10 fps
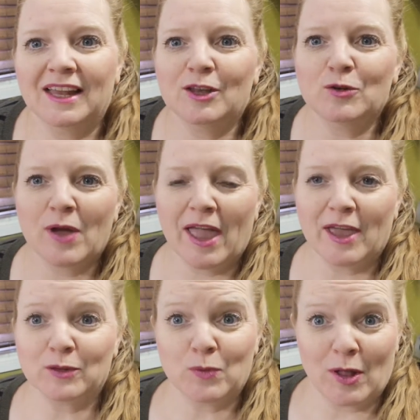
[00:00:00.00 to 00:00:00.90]
Hello
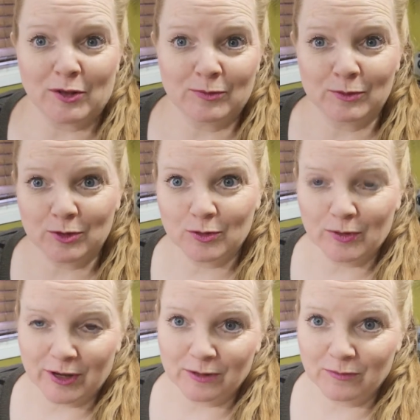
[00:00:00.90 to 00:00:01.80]
and welcome
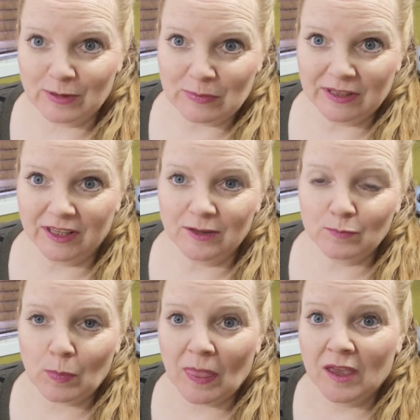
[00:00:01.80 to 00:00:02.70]
to Random
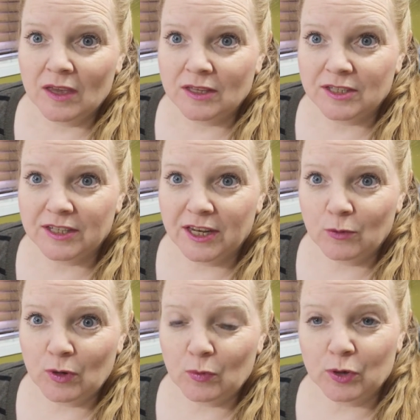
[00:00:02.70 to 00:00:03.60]
Familia.
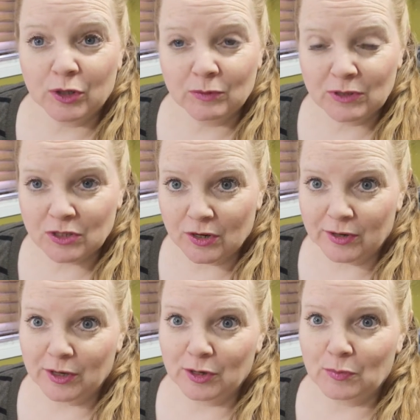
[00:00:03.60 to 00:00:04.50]
Today what we're going to be
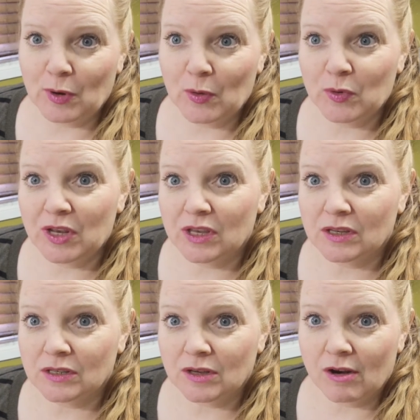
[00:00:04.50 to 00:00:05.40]
talking about
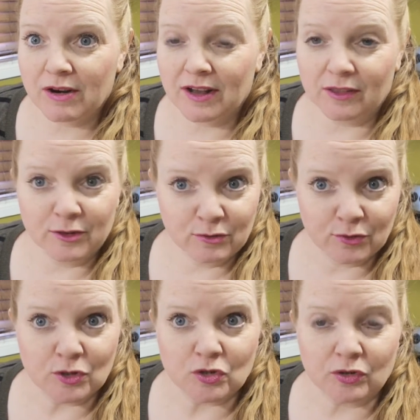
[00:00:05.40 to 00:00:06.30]
is our healthy
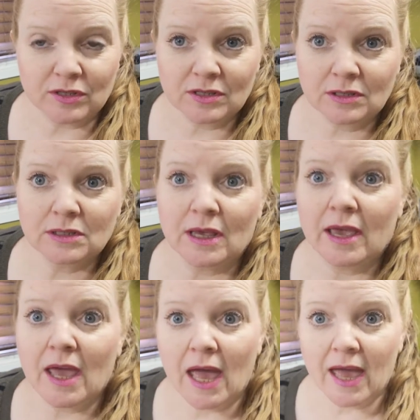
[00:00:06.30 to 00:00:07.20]
food choices,
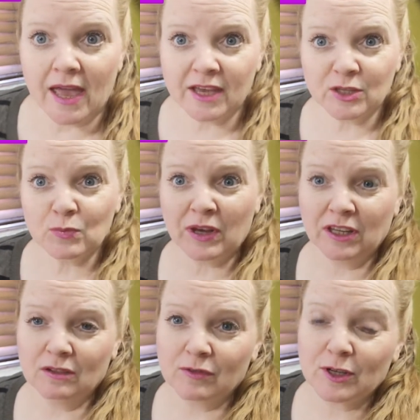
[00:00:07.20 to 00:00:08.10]
as
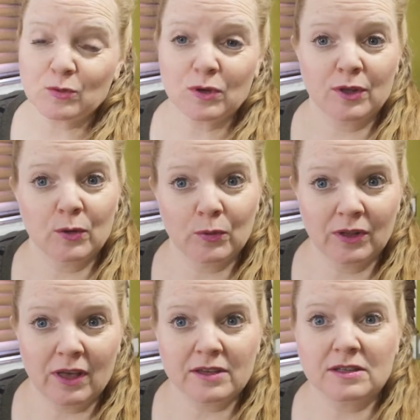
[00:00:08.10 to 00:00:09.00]
many of us, without
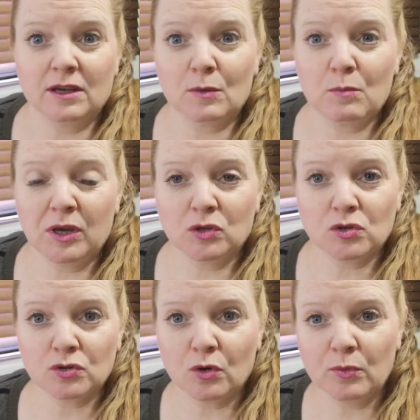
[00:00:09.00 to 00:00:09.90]
realizing it, make
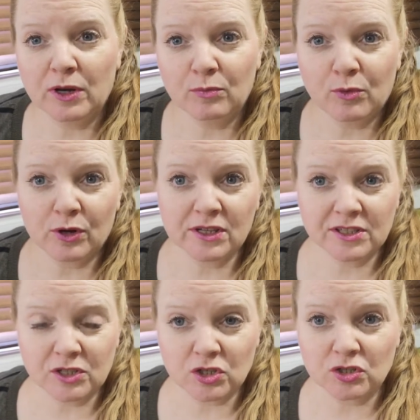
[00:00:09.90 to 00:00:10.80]
so many poor
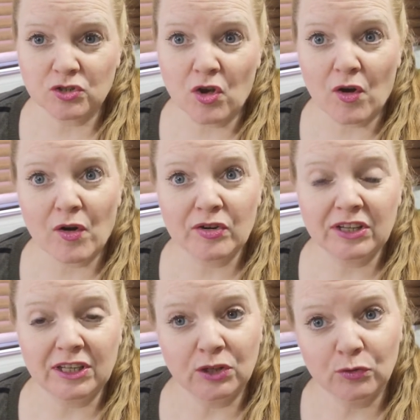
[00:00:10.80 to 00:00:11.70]
decisions
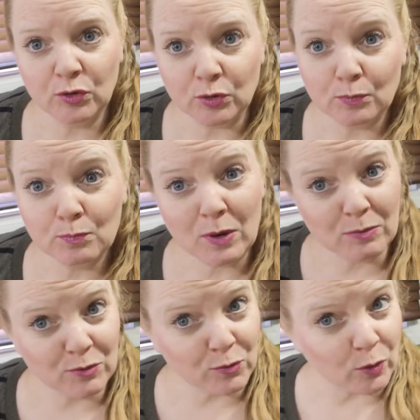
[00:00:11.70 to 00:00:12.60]
on eating food.
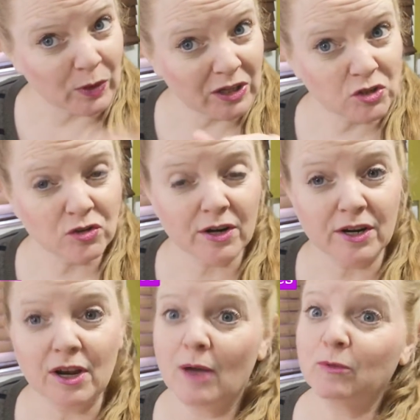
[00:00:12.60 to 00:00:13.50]
But before we get
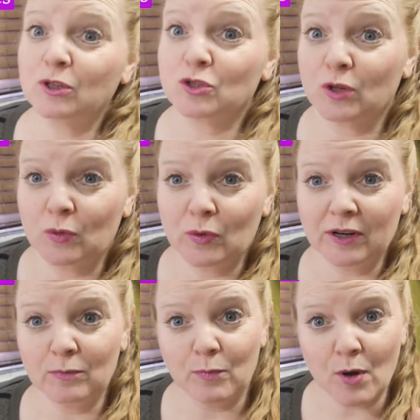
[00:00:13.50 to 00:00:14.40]
started, I'm going to show you what
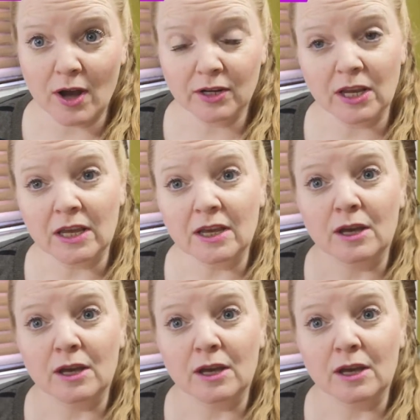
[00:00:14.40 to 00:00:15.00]
I bought